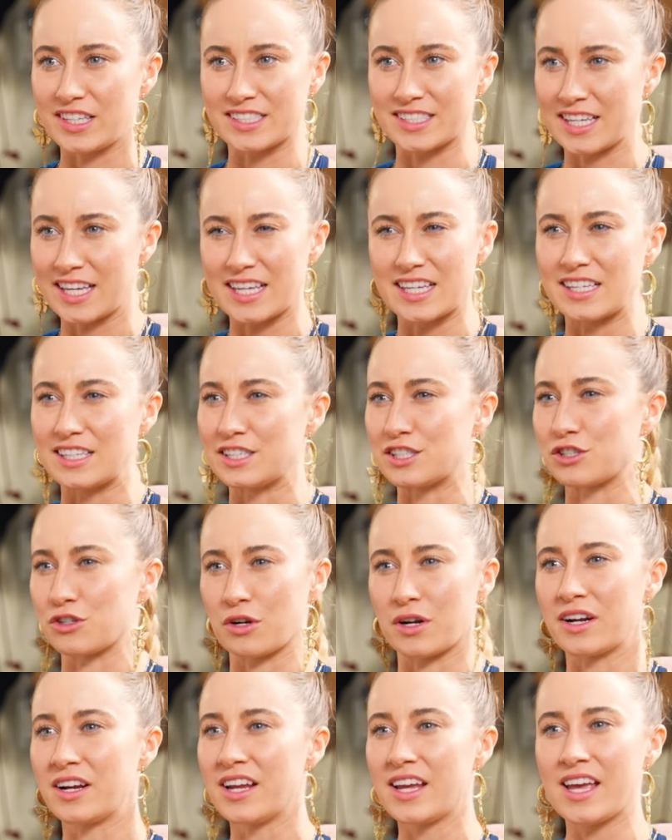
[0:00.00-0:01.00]
this mm-hmm. is,
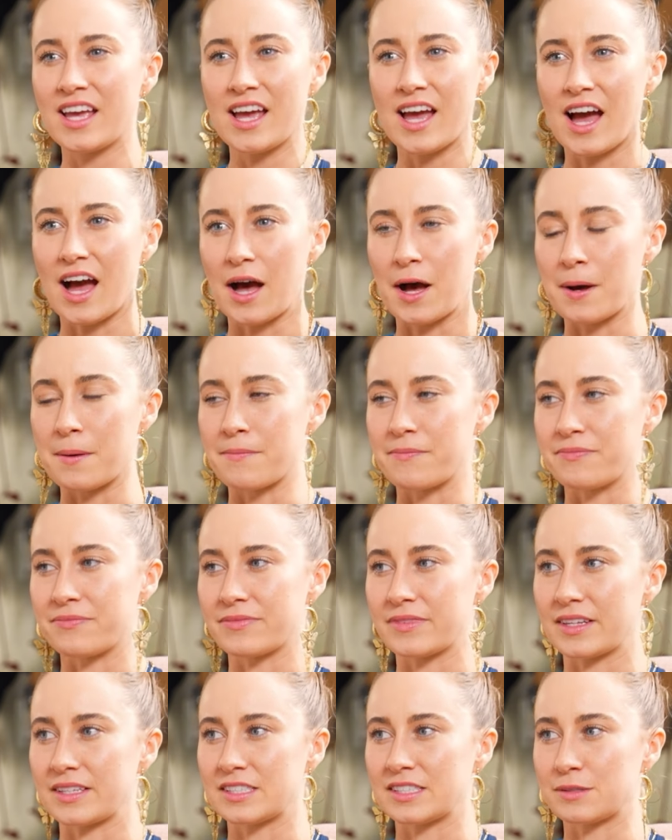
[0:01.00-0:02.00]
or
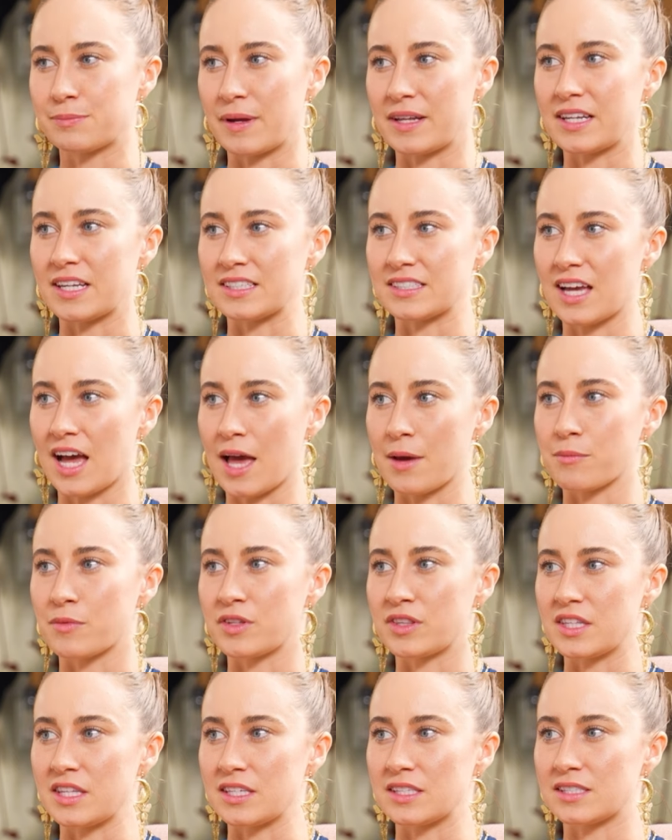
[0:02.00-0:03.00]
um, spending time
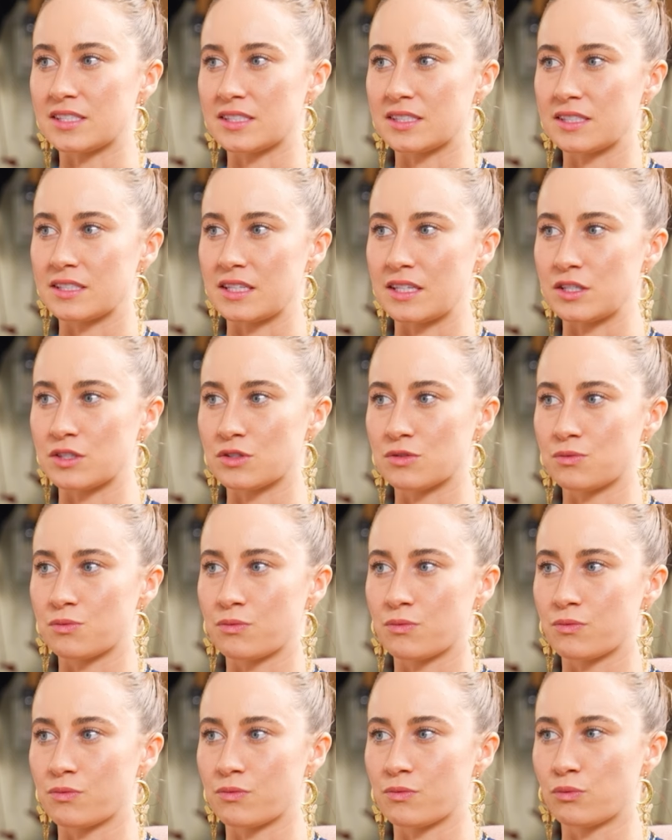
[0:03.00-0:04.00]
with these these
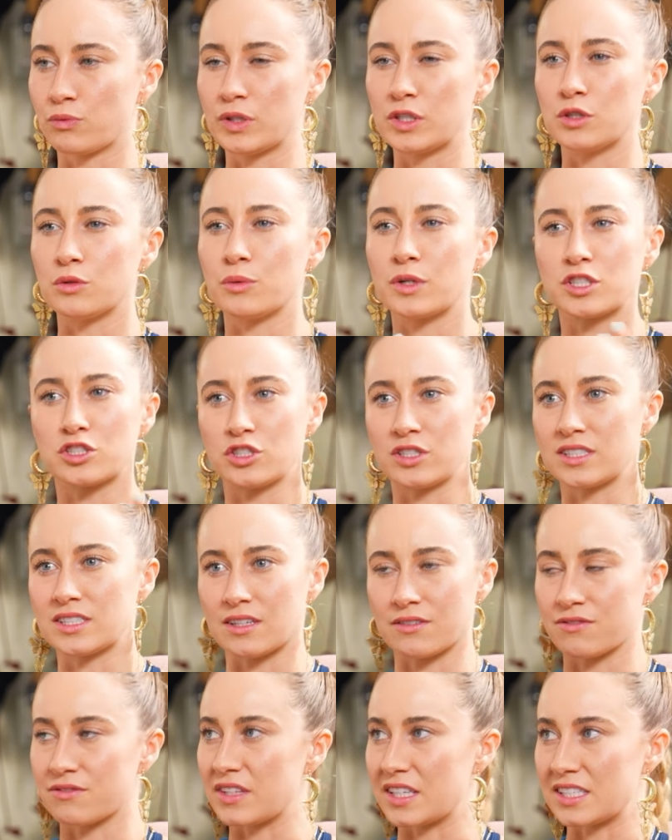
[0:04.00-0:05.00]
real witches
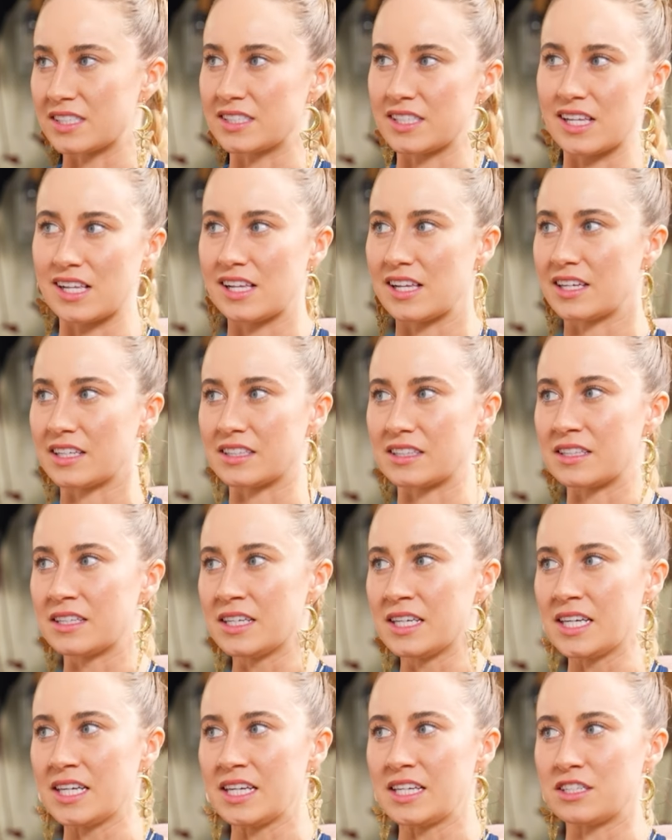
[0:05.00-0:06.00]
of this city and
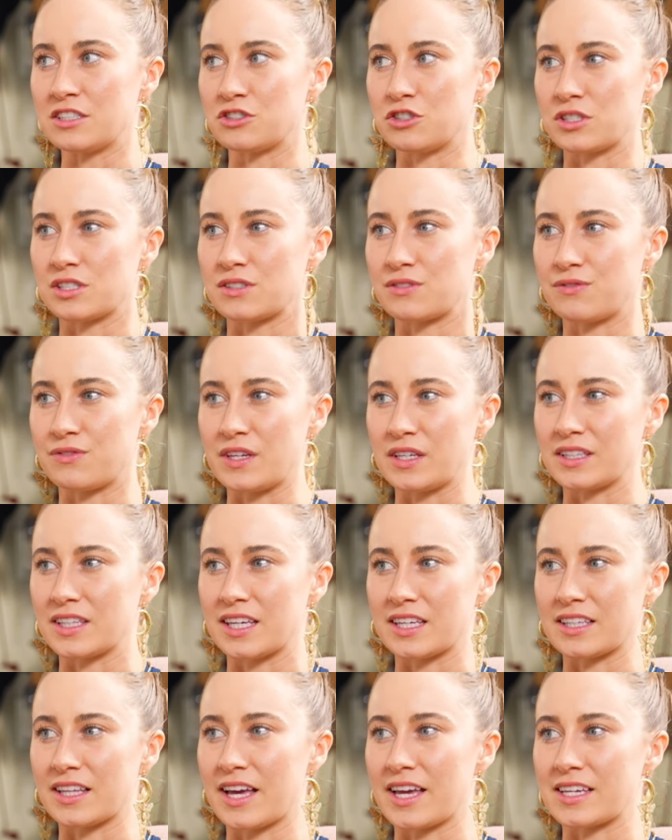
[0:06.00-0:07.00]
just
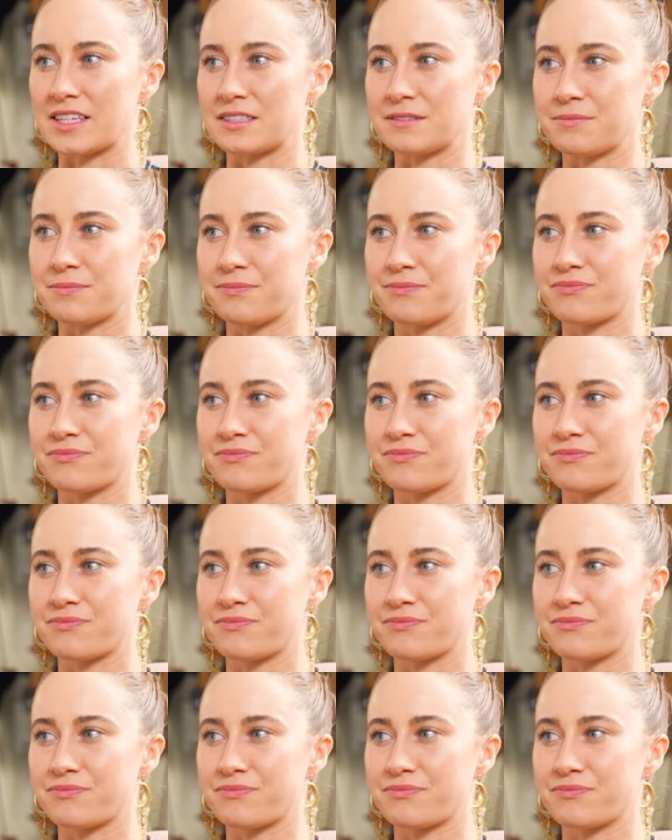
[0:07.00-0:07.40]
feeling like,